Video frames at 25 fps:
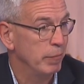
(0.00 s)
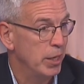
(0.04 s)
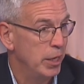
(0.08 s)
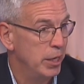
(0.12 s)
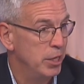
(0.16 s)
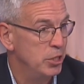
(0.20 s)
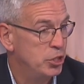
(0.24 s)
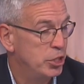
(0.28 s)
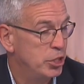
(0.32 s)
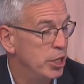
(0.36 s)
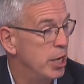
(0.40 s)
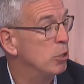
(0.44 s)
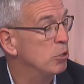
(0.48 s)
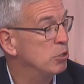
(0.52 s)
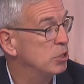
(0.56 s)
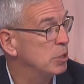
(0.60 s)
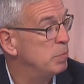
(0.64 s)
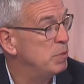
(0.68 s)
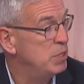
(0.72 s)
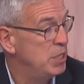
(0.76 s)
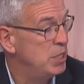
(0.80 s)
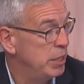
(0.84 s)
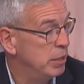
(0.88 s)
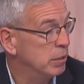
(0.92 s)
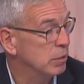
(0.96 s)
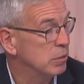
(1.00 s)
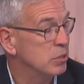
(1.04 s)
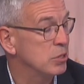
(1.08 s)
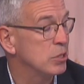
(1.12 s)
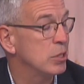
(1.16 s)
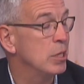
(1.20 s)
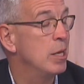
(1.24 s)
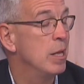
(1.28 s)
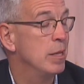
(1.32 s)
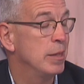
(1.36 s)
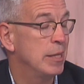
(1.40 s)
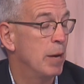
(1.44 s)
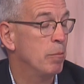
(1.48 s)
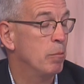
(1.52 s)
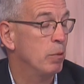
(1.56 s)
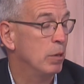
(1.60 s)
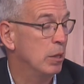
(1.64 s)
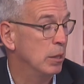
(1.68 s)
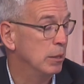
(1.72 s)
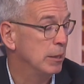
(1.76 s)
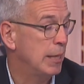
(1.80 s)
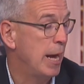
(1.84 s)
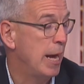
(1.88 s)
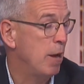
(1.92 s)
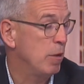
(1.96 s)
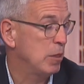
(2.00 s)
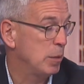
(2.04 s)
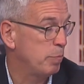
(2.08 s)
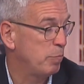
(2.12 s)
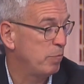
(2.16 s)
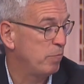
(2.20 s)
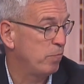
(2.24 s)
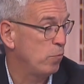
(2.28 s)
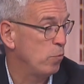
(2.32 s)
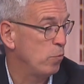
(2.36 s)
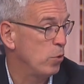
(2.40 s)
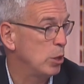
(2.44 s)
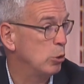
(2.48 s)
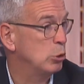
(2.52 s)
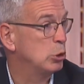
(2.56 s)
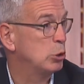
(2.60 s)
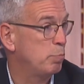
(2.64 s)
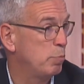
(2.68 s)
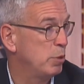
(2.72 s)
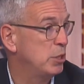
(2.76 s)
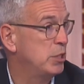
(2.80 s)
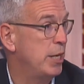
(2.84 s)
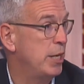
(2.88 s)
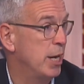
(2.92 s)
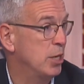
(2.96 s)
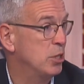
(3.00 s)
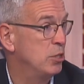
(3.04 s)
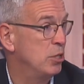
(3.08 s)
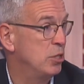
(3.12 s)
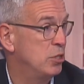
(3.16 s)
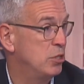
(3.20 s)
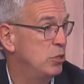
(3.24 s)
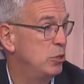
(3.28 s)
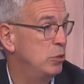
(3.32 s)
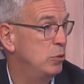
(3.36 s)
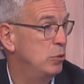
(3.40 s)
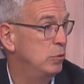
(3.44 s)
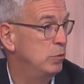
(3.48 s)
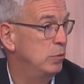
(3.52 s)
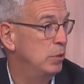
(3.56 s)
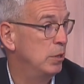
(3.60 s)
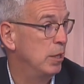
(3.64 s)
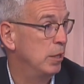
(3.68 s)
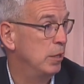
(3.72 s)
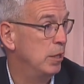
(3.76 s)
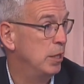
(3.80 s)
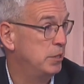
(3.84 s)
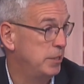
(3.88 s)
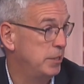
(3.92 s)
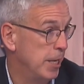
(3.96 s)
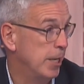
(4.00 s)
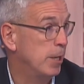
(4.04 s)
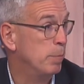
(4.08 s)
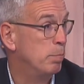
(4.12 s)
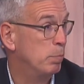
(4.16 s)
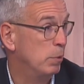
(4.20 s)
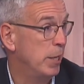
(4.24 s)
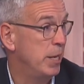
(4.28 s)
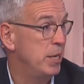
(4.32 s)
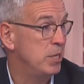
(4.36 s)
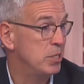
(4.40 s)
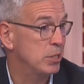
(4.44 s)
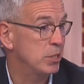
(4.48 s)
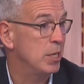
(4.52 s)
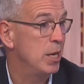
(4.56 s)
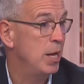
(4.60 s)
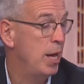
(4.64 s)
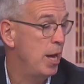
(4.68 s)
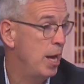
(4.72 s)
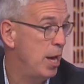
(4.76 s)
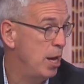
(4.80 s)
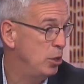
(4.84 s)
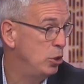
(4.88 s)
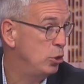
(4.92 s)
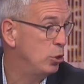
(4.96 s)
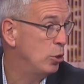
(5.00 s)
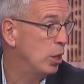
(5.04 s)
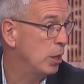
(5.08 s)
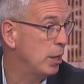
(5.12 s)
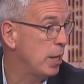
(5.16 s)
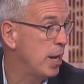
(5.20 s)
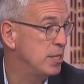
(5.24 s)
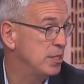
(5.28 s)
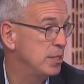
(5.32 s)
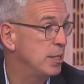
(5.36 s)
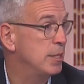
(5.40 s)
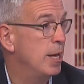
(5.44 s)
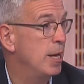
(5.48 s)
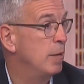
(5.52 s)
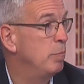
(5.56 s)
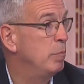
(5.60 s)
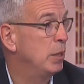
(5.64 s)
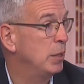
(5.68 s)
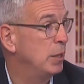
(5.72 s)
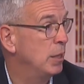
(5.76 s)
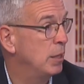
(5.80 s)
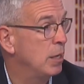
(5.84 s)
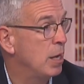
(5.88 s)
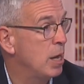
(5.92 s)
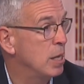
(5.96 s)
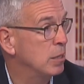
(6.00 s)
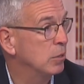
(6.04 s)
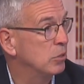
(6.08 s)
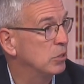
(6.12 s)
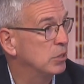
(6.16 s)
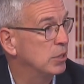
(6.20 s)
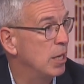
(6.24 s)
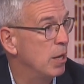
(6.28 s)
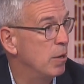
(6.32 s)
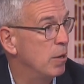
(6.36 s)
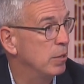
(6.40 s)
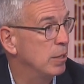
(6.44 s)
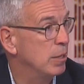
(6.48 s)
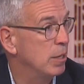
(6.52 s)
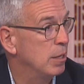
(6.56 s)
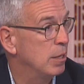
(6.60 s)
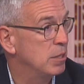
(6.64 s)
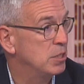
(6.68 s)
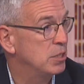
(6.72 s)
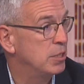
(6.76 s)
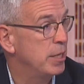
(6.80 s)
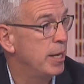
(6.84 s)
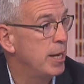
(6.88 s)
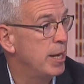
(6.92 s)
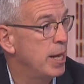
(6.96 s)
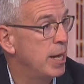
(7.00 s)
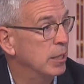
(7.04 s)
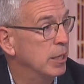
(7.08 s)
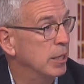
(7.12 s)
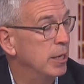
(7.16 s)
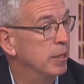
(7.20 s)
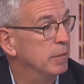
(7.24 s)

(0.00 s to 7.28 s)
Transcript: engender some deals that will allow for those protections to take place and utilize the $10 million that the state allocated.